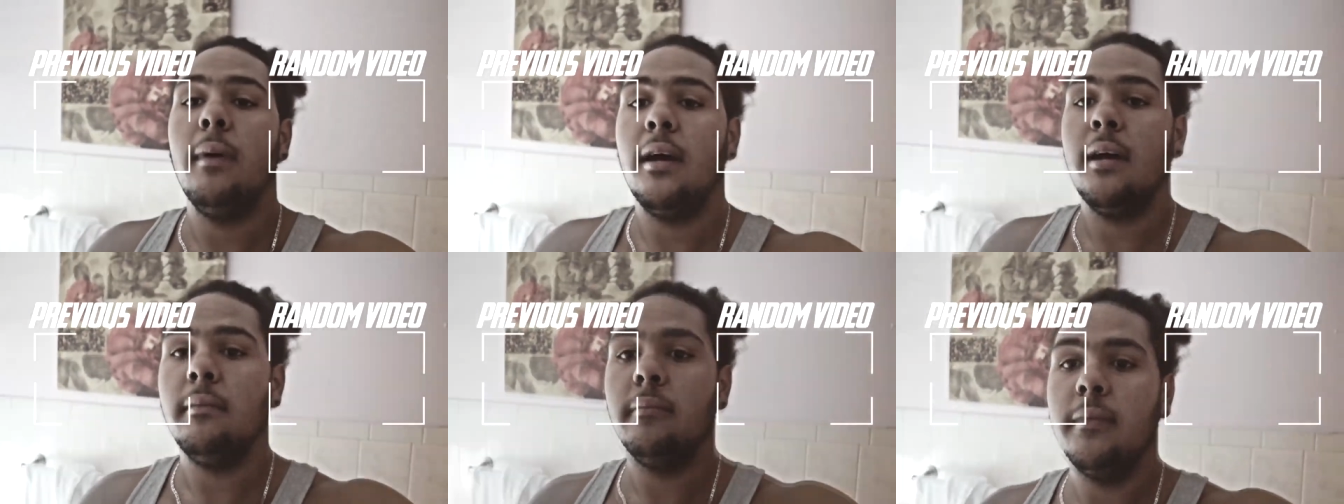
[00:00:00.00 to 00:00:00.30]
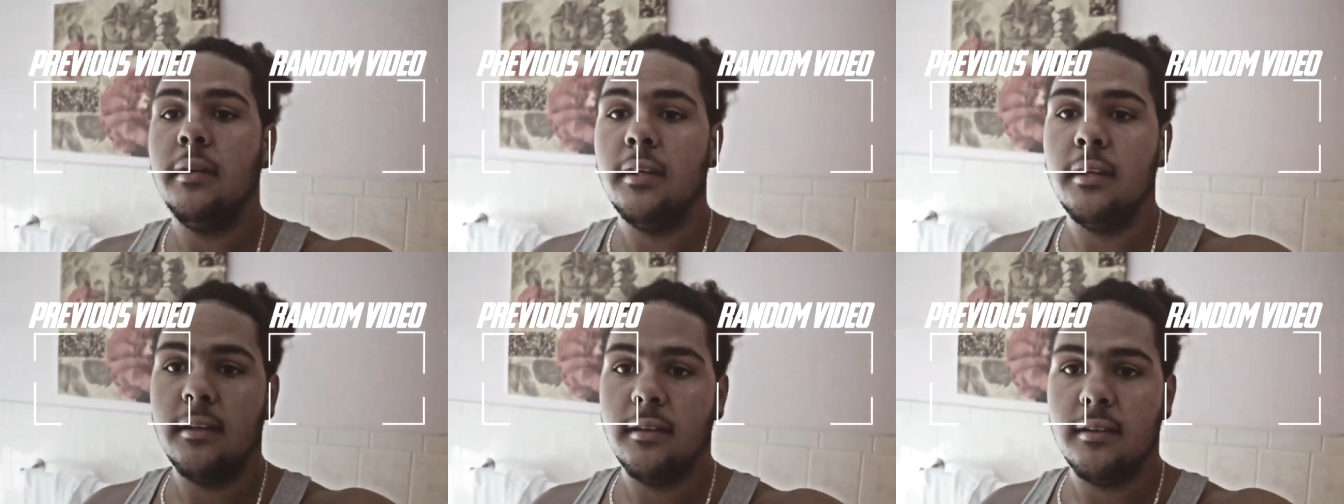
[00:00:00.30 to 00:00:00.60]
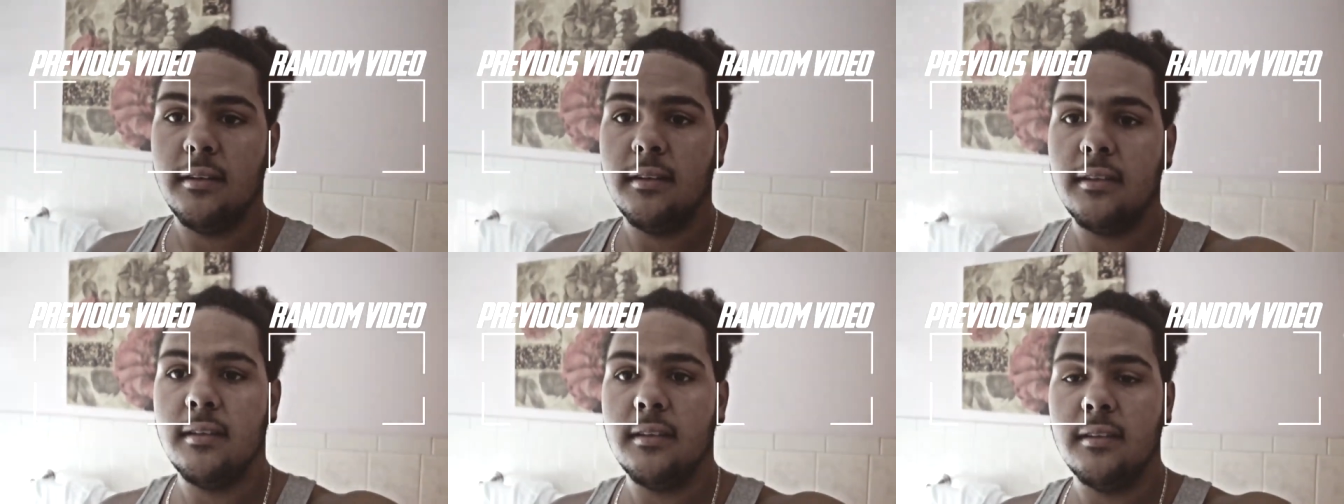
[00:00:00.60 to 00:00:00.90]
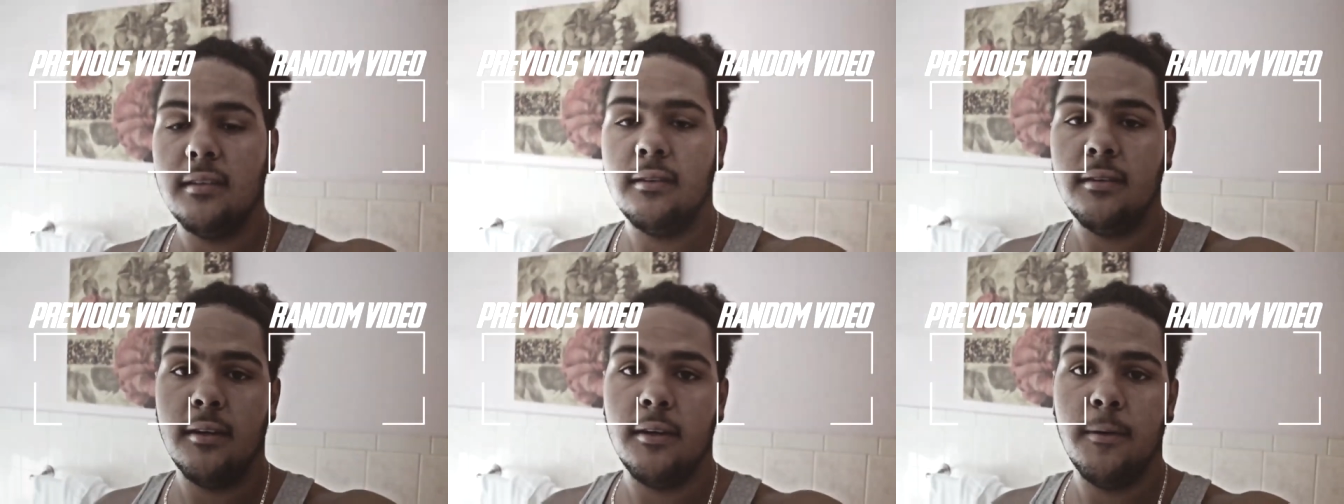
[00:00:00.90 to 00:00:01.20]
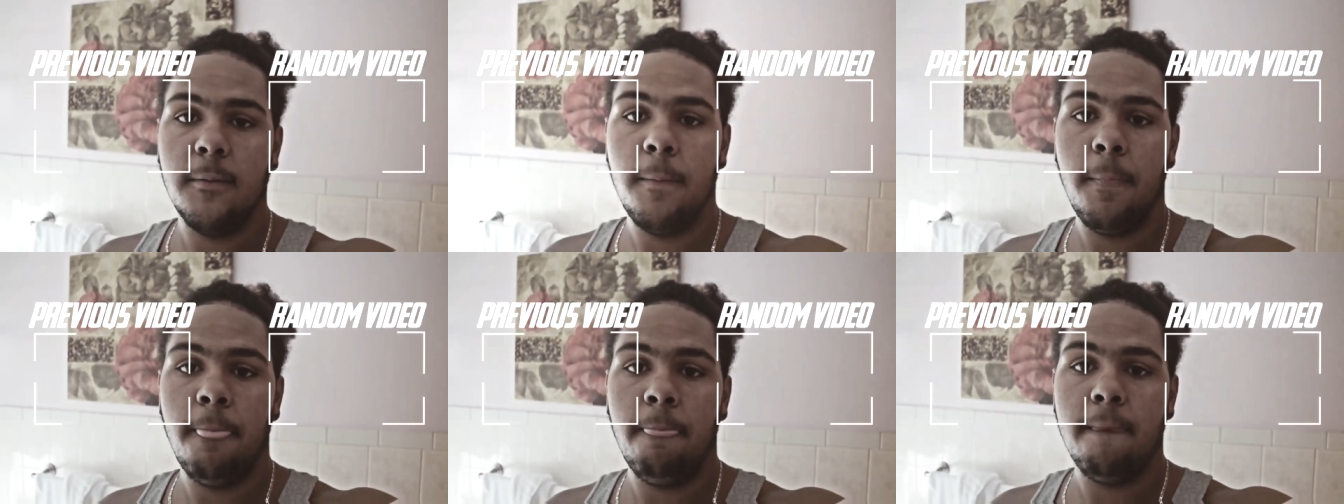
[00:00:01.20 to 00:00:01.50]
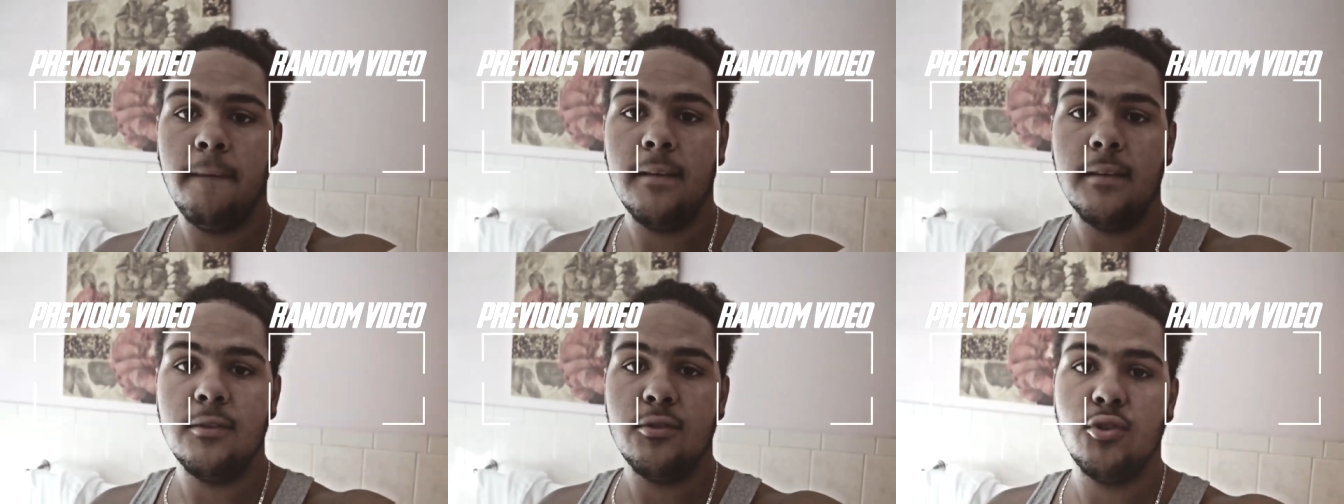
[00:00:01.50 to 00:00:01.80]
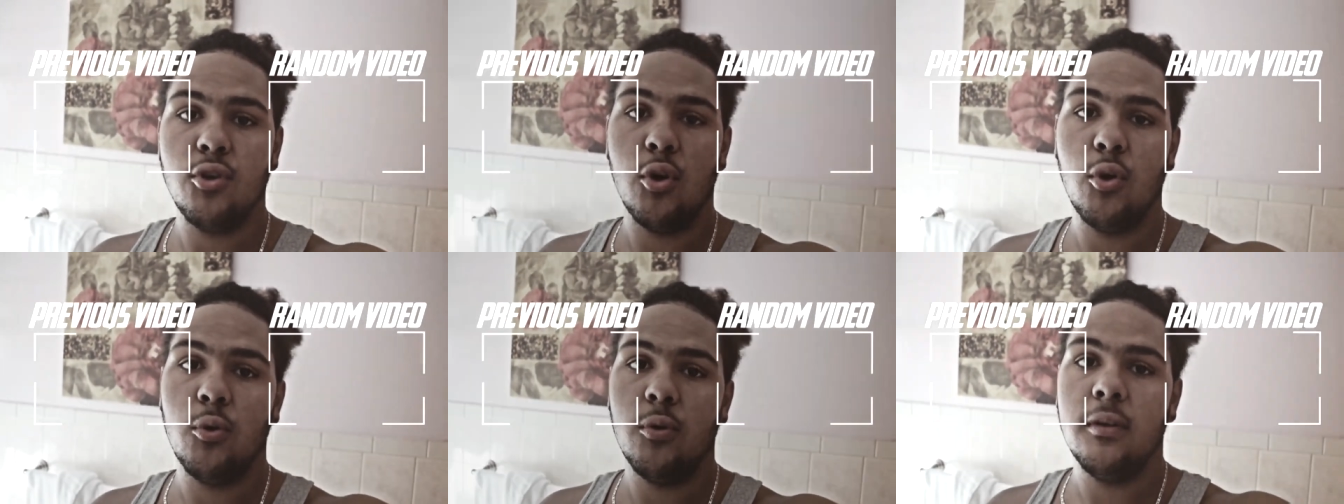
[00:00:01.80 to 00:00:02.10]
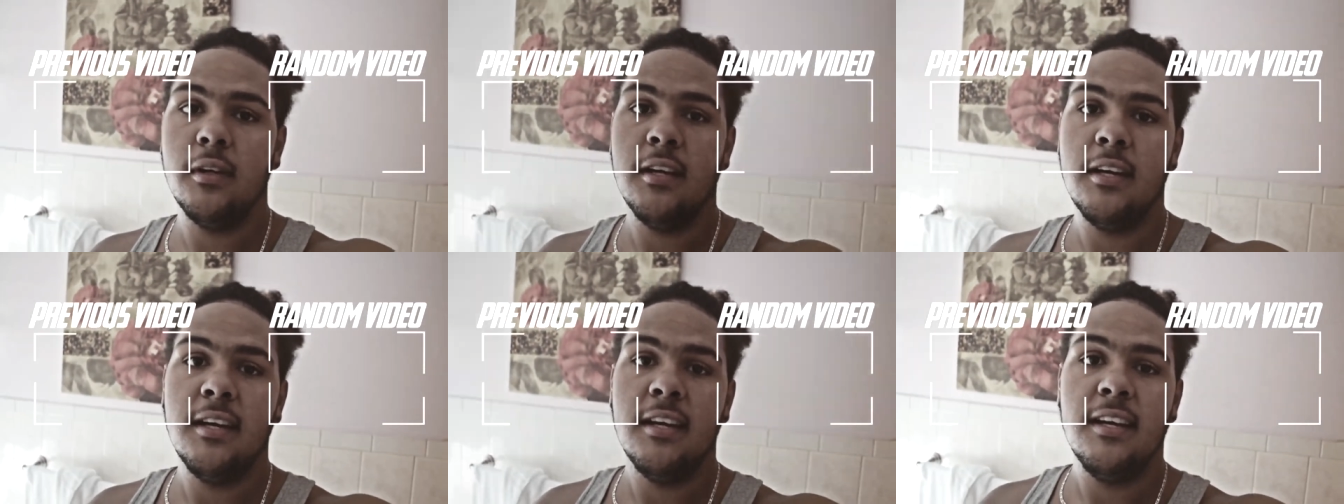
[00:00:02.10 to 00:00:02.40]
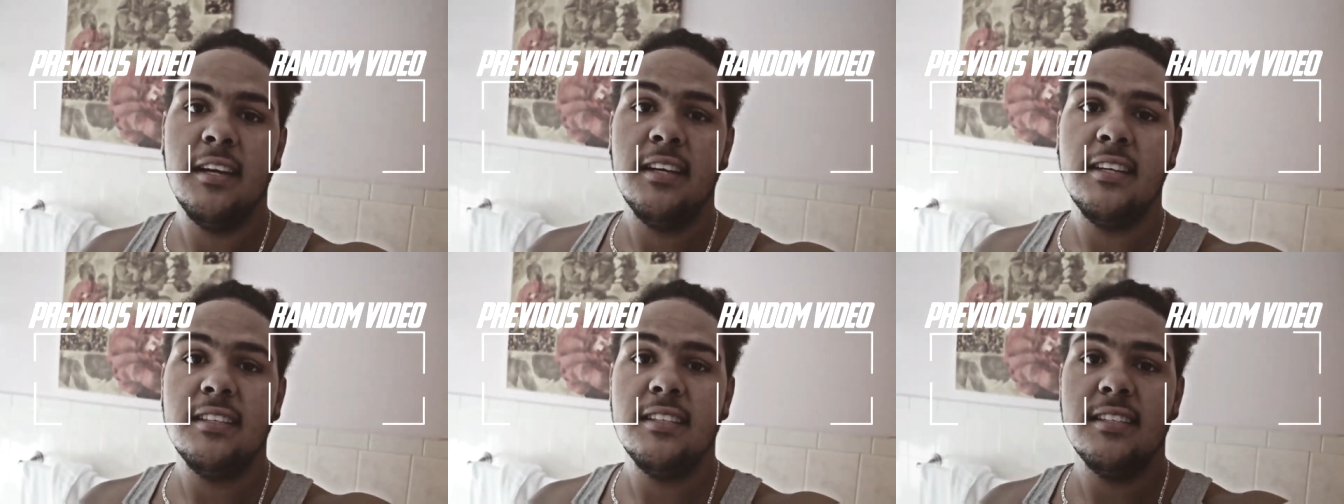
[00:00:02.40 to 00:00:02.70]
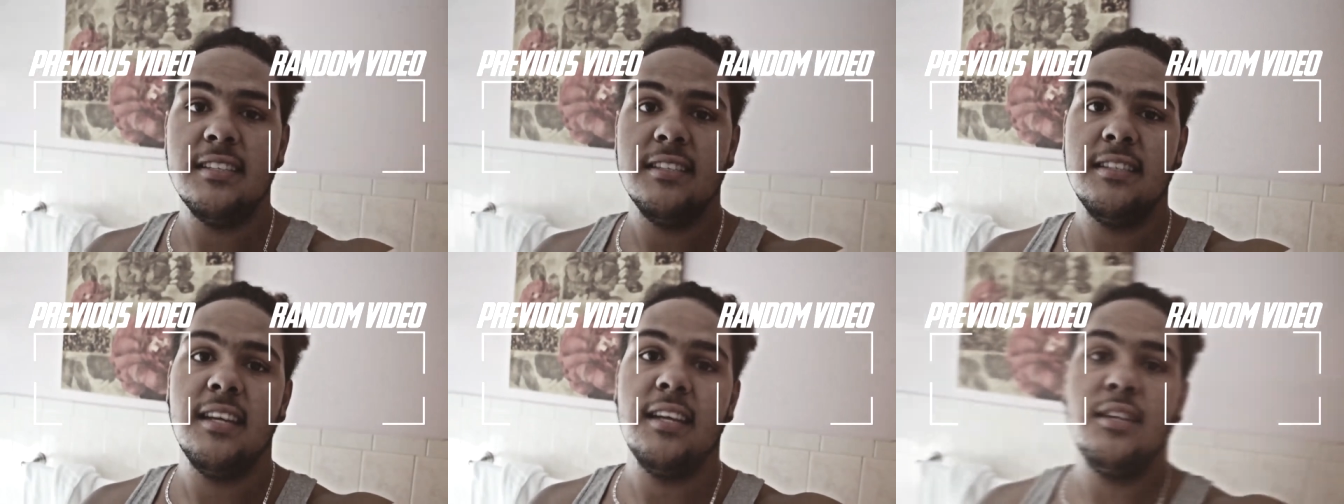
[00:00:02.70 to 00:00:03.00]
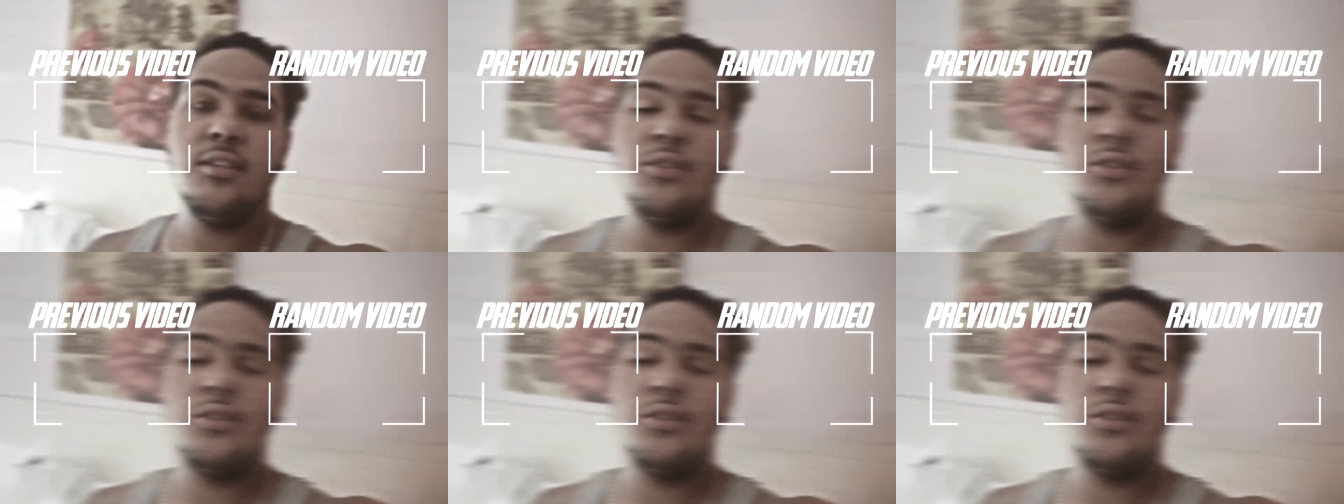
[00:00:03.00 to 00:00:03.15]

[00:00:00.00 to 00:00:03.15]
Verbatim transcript: fans. I can't keep all these hundreds on me, niggas saying I